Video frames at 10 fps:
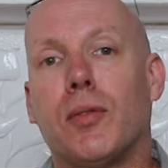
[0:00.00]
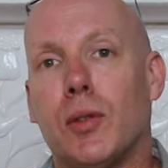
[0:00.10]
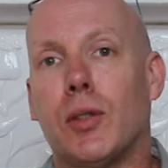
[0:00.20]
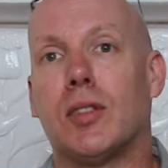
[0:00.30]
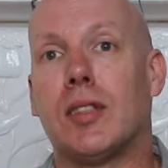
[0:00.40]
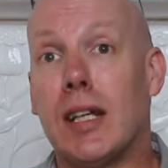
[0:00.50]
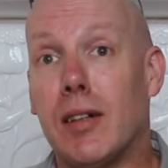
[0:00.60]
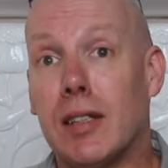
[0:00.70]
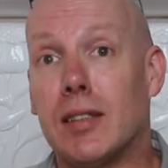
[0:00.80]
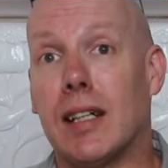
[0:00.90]
for
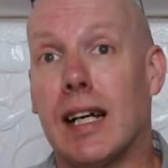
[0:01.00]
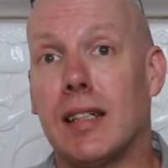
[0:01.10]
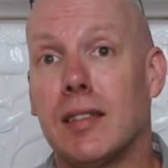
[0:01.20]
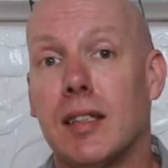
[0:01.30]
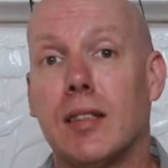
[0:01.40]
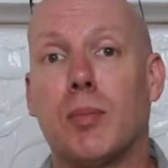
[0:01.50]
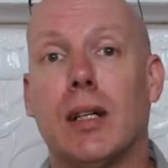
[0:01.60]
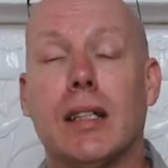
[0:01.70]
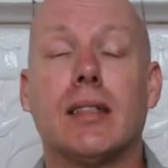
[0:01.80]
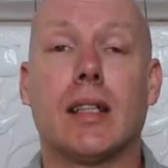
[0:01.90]
serious analysis,
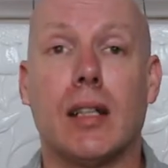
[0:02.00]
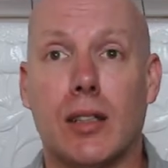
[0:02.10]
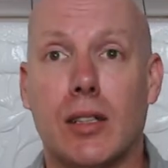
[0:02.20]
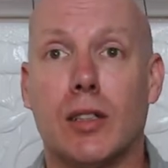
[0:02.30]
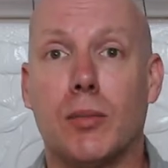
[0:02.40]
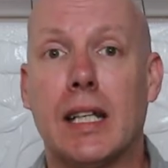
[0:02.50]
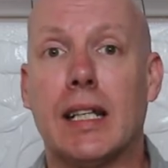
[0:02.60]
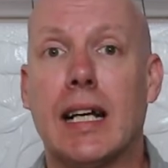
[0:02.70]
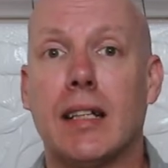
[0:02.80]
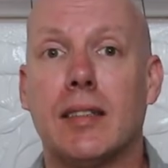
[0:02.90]
political economy
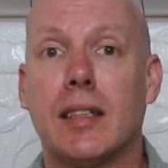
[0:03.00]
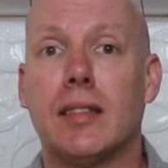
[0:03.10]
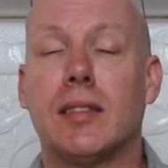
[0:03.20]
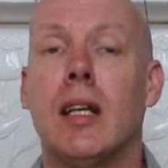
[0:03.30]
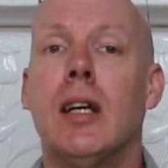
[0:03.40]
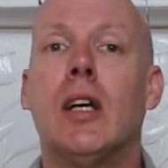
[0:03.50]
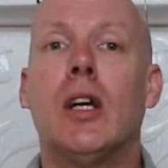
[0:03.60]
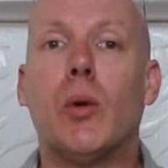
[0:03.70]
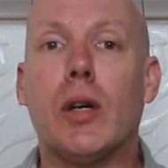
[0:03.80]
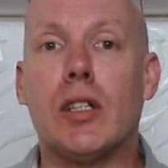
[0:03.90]
analysis,
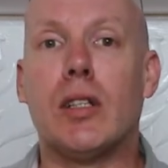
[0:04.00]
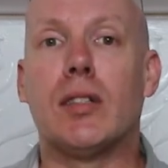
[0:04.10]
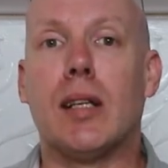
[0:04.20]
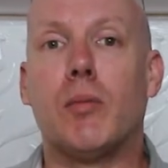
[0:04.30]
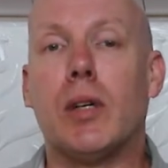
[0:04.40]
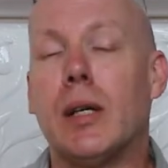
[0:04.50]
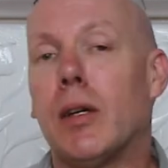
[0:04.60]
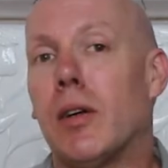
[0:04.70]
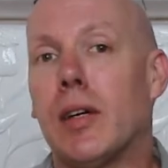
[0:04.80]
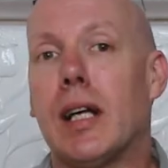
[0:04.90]
which in some
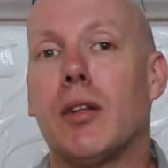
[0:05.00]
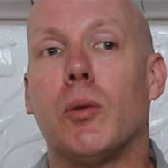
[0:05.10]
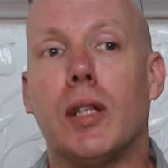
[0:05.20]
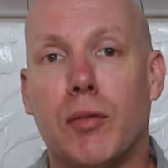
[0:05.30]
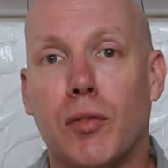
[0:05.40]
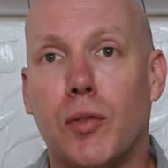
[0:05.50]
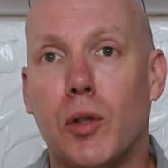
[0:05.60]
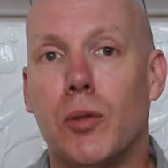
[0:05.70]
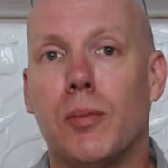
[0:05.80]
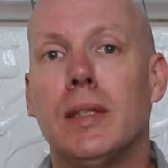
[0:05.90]
way or another would
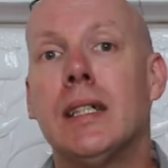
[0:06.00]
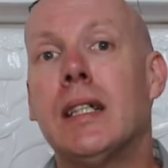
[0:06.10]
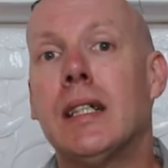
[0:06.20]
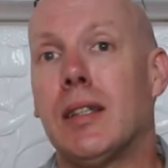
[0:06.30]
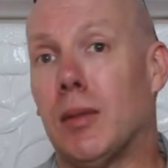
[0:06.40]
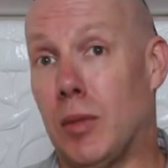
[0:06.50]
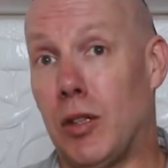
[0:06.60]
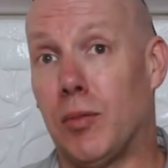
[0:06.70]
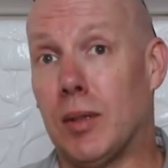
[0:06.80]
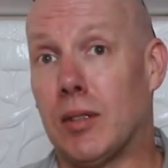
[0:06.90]
inform the
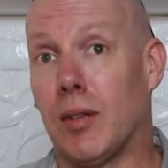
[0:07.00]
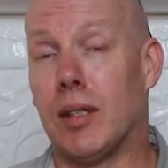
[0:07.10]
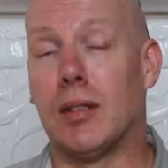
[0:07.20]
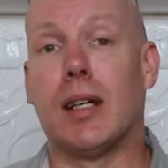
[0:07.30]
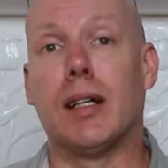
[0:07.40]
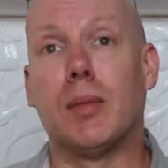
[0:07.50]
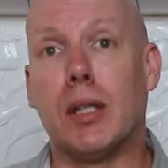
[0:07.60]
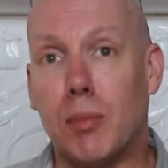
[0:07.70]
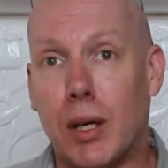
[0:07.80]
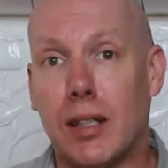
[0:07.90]
movements of the time
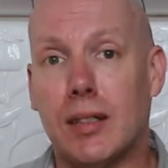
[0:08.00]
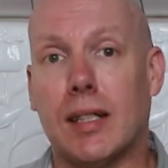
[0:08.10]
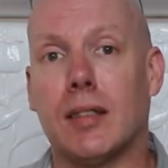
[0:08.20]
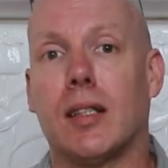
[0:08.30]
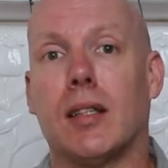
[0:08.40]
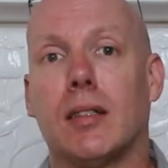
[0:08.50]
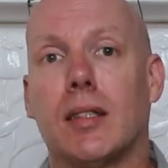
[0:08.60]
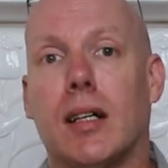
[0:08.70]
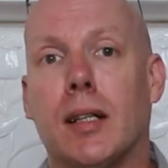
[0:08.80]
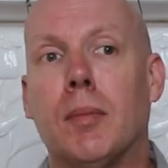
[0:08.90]
and the politics of the
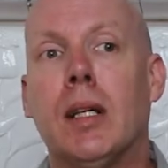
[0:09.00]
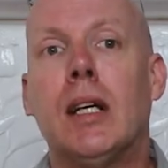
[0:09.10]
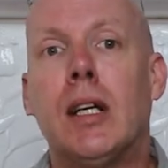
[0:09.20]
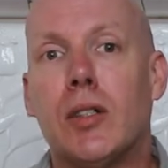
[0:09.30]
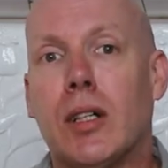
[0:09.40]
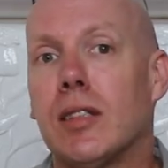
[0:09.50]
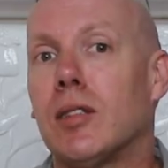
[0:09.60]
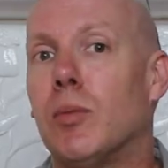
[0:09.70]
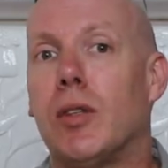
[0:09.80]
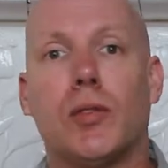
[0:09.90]
time, trying
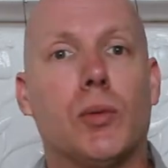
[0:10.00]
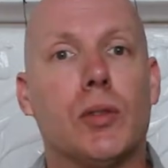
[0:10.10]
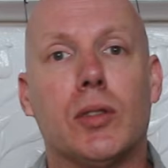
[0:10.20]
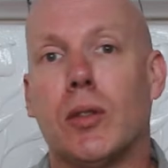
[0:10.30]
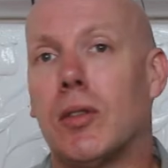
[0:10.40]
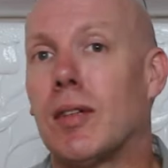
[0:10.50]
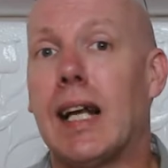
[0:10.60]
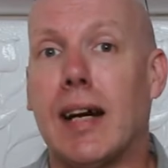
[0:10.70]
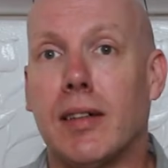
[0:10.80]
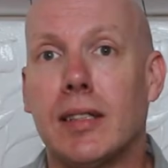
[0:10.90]
to move towards sort of
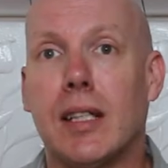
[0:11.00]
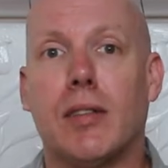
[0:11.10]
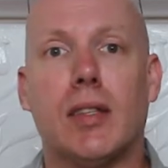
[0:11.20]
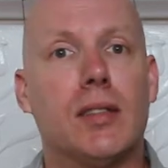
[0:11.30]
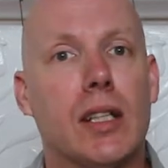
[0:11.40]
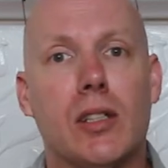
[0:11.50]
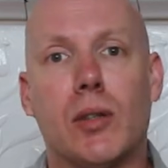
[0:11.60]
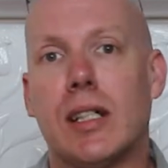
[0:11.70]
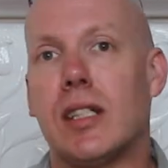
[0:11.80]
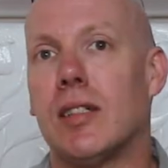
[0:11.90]
clarity of the
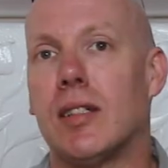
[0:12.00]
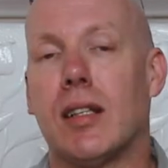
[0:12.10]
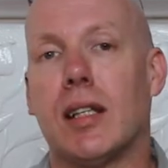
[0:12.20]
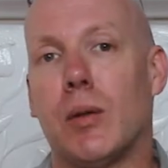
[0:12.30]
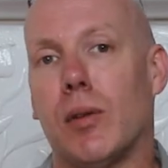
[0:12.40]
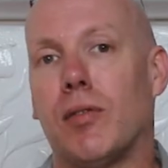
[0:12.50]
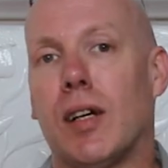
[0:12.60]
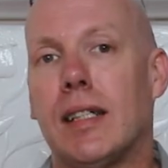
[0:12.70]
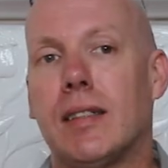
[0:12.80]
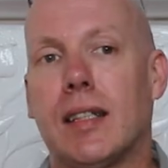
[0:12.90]
situations that they were
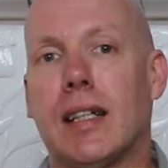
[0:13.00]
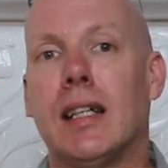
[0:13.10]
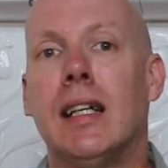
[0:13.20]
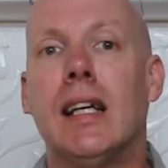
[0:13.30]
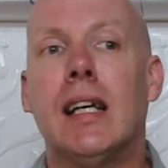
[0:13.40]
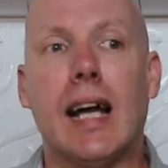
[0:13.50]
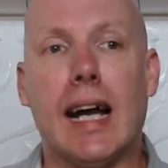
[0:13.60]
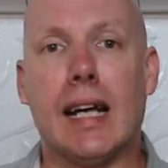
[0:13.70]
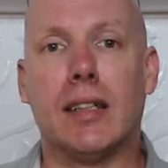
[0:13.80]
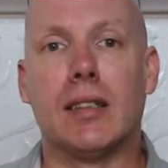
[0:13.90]
facing
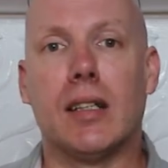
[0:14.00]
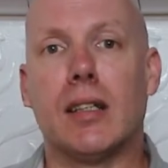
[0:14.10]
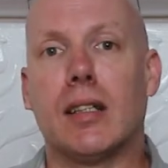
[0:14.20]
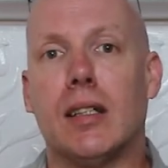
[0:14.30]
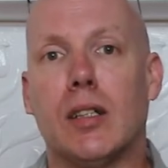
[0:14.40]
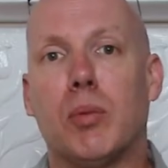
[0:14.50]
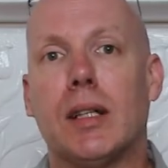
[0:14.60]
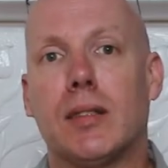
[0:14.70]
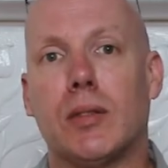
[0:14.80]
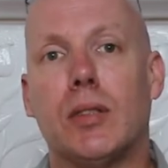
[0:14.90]
and the kind of
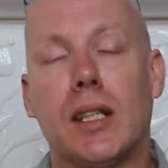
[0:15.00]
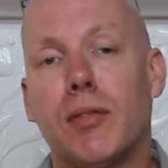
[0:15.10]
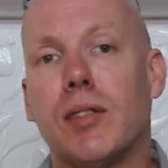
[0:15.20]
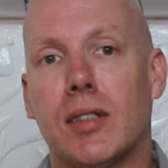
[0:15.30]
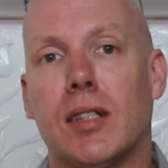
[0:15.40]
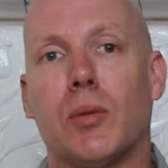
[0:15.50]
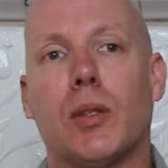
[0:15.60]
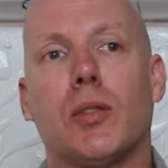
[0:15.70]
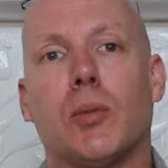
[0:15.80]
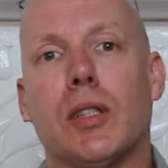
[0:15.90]
political differences
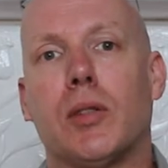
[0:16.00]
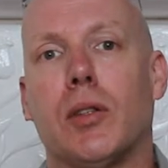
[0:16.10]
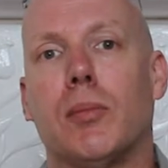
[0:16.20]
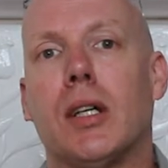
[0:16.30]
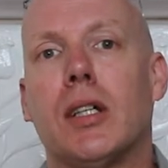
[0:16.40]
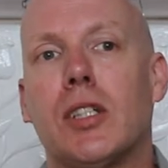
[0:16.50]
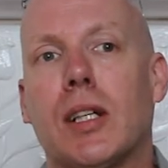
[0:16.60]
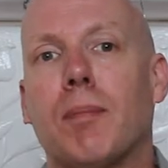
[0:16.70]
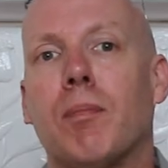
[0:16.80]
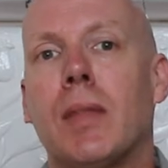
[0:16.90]
which were
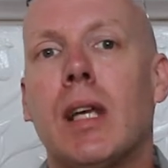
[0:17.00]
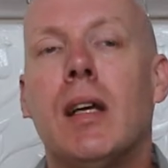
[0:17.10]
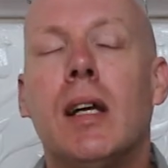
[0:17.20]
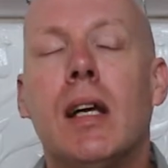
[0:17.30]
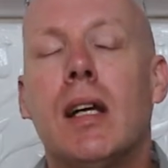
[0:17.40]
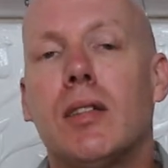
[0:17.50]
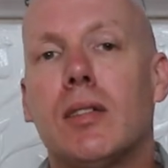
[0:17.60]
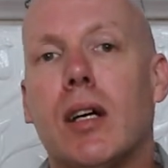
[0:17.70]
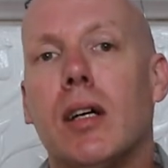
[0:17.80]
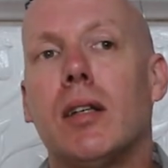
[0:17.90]
emerging.
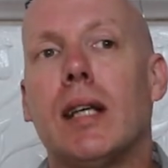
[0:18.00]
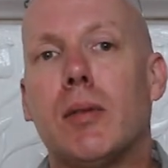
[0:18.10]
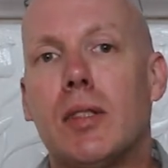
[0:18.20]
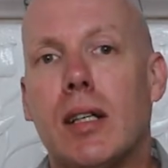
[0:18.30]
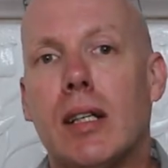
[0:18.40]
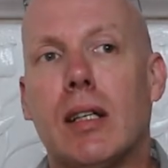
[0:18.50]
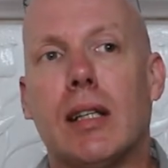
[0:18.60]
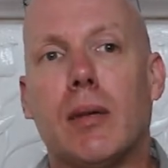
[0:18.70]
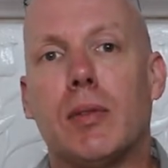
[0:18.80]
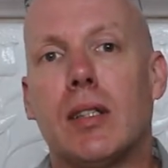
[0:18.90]
So that was
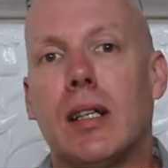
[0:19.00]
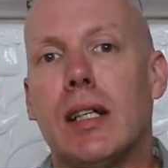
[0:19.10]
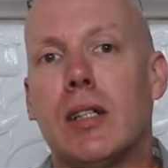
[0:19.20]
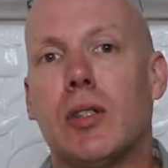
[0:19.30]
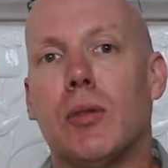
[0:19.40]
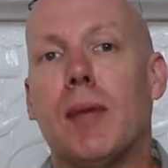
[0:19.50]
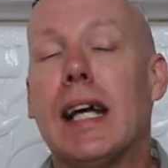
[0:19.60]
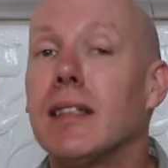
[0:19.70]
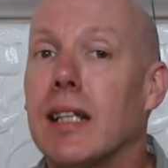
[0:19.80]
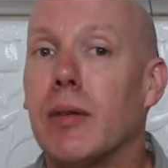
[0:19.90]
the initial
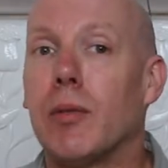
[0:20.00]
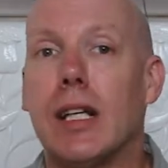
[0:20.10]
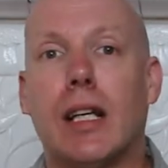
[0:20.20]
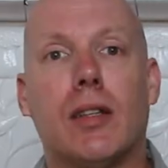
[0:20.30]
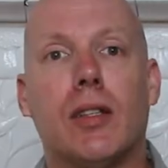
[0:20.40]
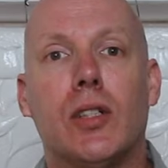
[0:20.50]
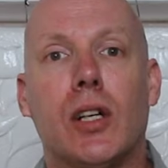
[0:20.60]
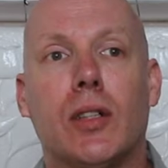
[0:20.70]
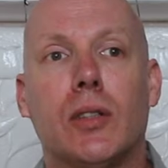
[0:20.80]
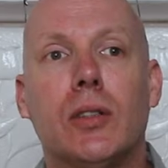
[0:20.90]
mandate really of the
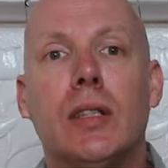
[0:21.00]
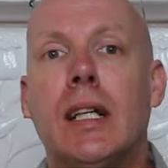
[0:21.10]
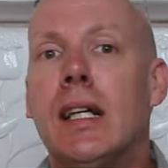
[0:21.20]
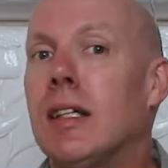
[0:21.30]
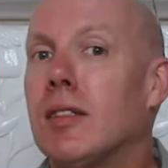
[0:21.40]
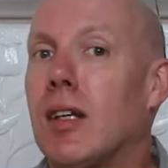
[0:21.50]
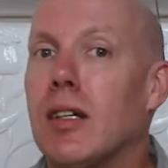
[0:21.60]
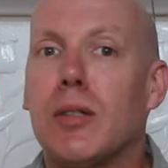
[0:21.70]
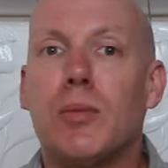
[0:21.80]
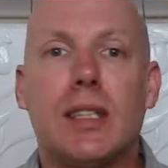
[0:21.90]
journal.
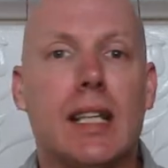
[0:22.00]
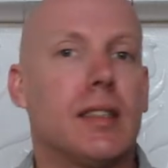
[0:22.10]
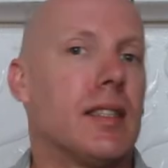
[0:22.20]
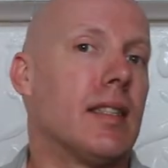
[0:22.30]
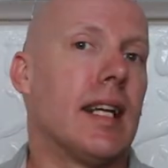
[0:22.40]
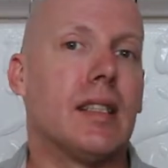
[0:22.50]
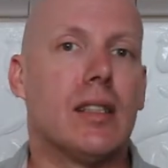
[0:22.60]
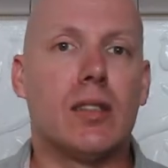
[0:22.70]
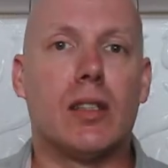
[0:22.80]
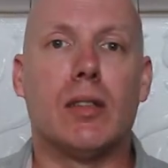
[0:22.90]
Circumstances led
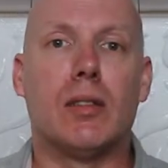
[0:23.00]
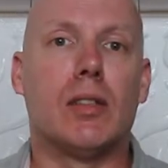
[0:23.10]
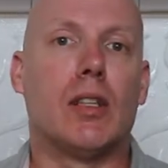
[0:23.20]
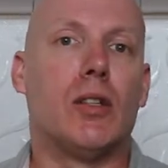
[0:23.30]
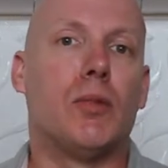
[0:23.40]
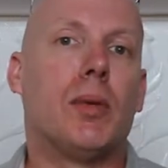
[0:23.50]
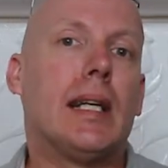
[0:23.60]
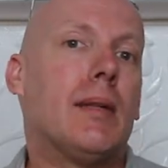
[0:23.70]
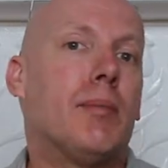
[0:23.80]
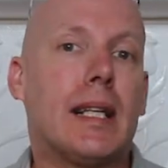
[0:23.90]
it to
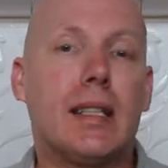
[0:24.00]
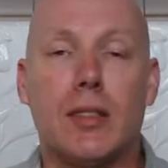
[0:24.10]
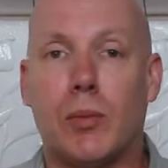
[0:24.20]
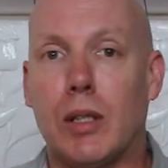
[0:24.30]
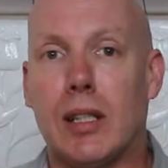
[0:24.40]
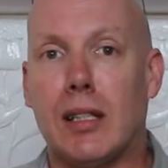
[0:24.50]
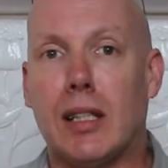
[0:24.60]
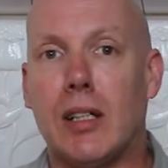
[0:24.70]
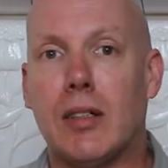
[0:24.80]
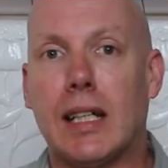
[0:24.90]
be based within
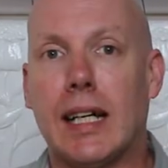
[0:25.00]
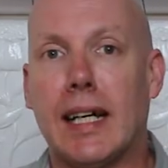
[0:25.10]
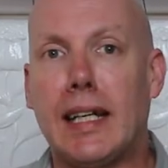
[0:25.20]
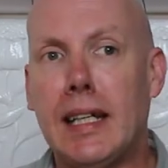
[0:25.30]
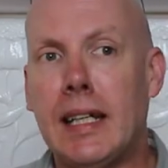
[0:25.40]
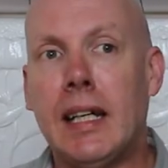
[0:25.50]
the UK.